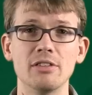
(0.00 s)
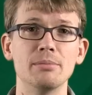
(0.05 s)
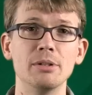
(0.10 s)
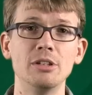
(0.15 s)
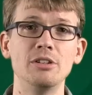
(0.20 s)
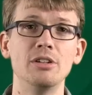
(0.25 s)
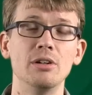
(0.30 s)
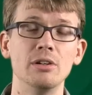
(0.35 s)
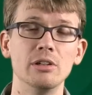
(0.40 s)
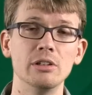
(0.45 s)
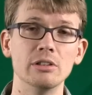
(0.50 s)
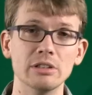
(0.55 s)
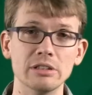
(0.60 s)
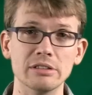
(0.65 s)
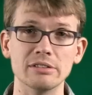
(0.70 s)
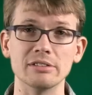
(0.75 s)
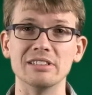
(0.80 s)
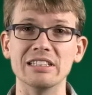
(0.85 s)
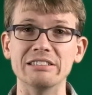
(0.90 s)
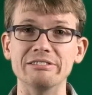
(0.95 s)
the material
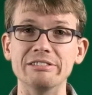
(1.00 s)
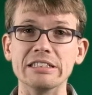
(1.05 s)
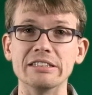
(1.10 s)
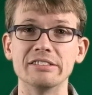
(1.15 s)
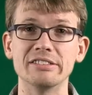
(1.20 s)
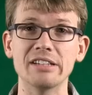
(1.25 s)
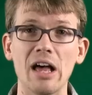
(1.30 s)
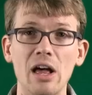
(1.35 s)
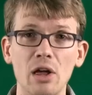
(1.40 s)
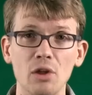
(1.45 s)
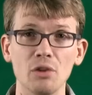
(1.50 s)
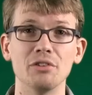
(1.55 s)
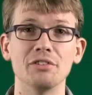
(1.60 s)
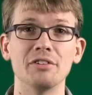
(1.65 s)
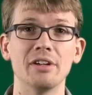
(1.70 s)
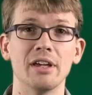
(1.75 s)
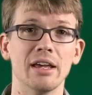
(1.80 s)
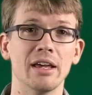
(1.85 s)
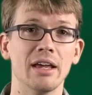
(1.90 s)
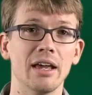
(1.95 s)
is living
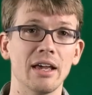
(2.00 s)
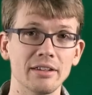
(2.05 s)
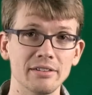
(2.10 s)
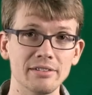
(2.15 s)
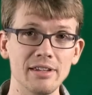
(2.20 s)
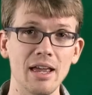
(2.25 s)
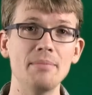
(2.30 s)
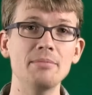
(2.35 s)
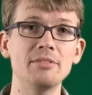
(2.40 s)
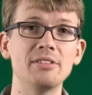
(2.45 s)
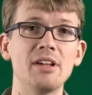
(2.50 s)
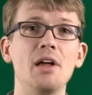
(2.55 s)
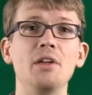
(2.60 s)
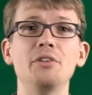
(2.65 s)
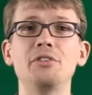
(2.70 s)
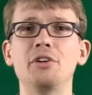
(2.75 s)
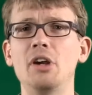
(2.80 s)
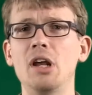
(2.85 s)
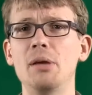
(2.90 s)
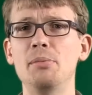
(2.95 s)
cells. Stem
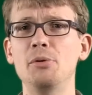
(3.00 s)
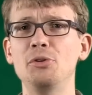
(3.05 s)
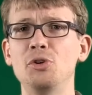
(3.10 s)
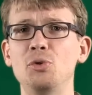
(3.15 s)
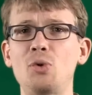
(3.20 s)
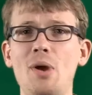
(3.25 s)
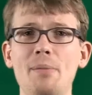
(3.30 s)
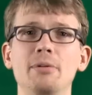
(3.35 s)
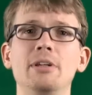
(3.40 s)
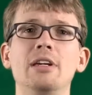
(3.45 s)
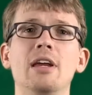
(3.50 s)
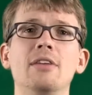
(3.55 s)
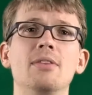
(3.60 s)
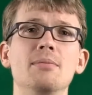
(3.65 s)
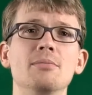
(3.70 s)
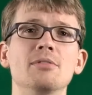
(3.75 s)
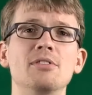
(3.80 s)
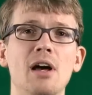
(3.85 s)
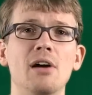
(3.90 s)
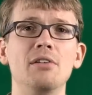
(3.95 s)
cells are able to replicate
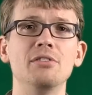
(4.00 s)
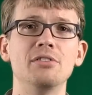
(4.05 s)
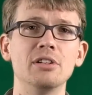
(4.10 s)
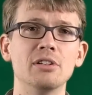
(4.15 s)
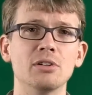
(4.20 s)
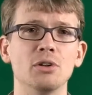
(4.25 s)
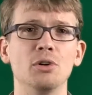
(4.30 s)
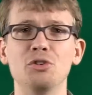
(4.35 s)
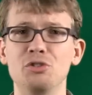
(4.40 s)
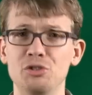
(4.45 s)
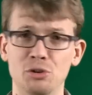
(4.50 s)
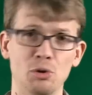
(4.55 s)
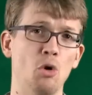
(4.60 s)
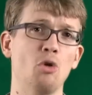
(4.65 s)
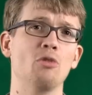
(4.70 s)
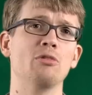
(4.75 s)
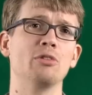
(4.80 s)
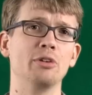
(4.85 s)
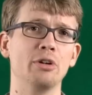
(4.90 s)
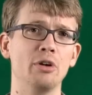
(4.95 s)
themselves in culture
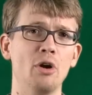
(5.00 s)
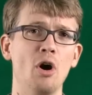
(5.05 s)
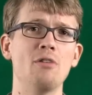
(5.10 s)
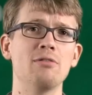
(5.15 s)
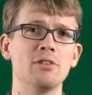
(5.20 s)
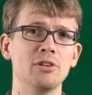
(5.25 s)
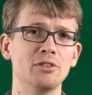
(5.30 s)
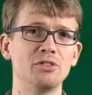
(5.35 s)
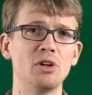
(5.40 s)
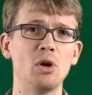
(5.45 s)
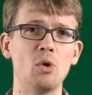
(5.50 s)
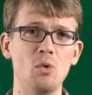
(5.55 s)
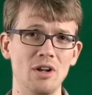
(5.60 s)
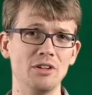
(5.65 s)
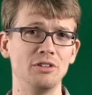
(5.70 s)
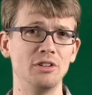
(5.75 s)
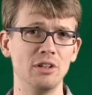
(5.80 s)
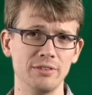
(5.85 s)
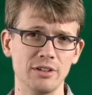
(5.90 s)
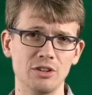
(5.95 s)
over and over, so
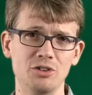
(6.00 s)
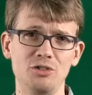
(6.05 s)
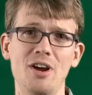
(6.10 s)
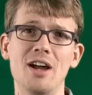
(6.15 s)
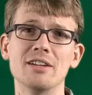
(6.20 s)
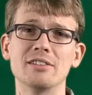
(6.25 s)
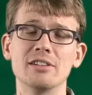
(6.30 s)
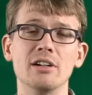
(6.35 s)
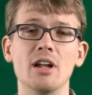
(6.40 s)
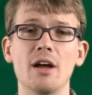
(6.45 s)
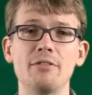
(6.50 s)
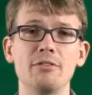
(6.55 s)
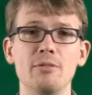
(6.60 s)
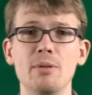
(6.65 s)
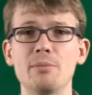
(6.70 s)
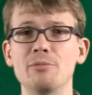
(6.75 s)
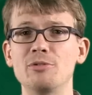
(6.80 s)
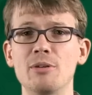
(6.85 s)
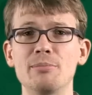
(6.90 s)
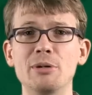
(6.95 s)
once you've extracted enough of
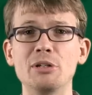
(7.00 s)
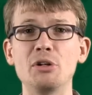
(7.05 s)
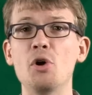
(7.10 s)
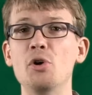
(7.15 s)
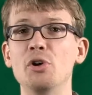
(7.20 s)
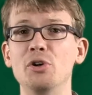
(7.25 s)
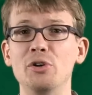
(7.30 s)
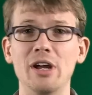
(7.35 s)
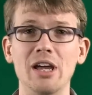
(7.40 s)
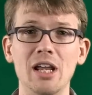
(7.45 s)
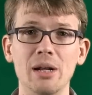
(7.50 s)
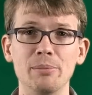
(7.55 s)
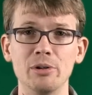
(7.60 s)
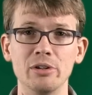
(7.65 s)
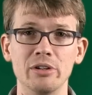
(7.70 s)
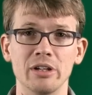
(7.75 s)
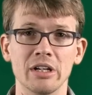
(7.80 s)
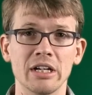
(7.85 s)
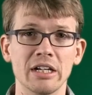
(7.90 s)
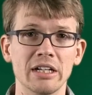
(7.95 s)
them from a donor
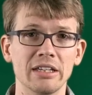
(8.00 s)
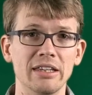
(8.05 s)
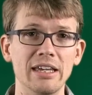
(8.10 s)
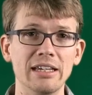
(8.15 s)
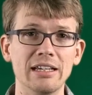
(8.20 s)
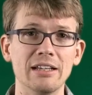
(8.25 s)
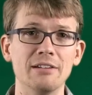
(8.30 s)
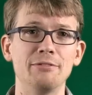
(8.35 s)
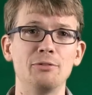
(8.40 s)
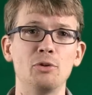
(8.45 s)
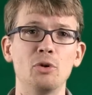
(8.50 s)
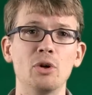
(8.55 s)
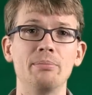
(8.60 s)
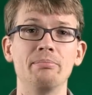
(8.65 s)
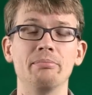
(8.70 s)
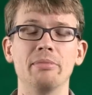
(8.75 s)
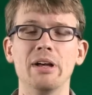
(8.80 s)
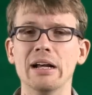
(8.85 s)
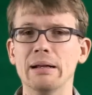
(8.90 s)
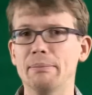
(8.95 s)
animal, they can
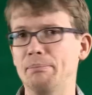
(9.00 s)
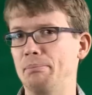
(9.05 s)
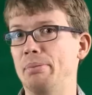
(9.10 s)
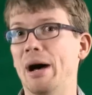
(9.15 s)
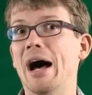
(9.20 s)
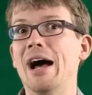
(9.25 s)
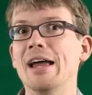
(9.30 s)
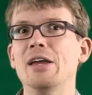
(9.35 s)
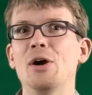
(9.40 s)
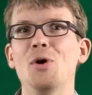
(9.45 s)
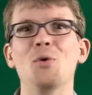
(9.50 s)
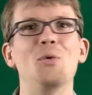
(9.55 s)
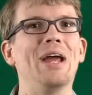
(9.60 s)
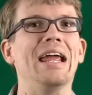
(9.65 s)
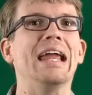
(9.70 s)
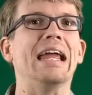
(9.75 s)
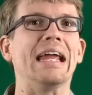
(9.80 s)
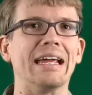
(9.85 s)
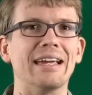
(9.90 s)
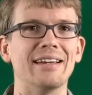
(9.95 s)
form a
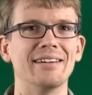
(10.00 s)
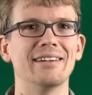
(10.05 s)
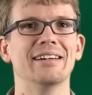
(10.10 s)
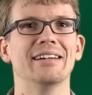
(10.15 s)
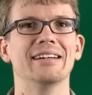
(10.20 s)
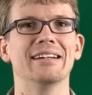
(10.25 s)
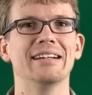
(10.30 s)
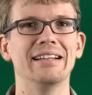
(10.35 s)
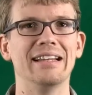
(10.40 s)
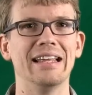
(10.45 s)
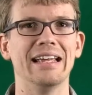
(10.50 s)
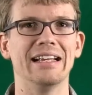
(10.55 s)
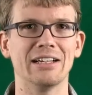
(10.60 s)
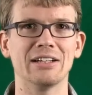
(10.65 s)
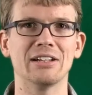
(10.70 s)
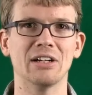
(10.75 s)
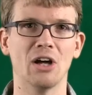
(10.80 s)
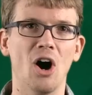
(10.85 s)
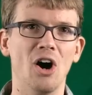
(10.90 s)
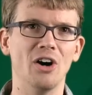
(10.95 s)
bio-ink. They
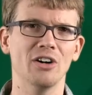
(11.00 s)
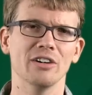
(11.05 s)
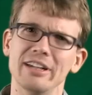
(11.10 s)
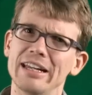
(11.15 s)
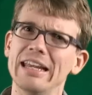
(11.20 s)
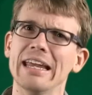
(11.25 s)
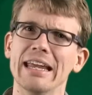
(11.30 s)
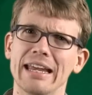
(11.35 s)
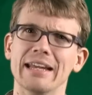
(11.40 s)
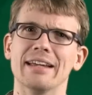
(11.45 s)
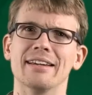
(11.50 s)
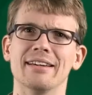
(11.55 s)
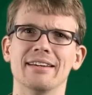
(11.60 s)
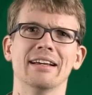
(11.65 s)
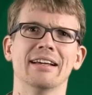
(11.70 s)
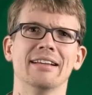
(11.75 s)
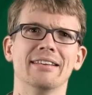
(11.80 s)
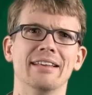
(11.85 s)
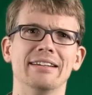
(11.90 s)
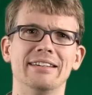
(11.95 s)
call it ink,
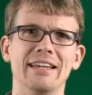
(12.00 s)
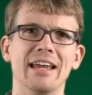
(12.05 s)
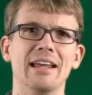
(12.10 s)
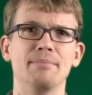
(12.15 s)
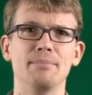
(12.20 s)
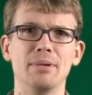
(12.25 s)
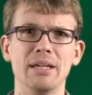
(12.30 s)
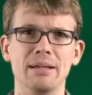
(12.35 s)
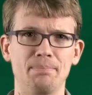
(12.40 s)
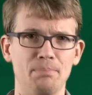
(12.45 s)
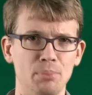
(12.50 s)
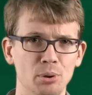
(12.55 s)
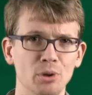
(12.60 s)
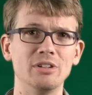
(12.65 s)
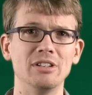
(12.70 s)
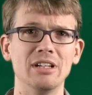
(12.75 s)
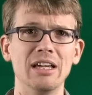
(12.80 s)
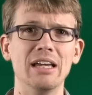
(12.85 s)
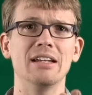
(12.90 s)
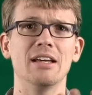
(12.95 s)
that can be
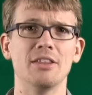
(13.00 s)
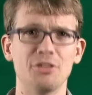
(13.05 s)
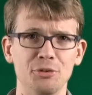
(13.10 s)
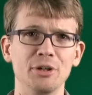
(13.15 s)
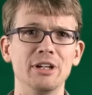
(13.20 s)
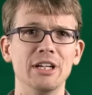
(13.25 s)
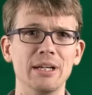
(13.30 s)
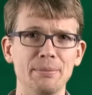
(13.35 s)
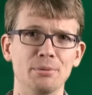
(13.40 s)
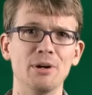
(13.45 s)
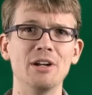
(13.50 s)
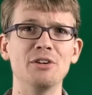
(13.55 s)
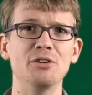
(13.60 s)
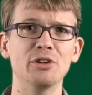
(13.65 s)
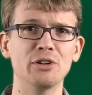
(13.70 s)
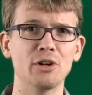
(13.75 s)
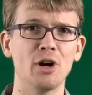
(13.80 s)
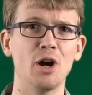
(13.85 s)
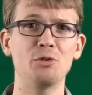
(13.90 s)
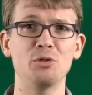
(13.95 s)
put in a three D
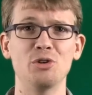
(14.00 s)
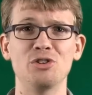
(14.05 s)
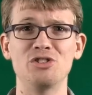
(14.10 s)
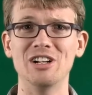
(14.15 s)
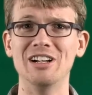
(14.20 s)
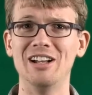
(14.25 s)
printer cartridge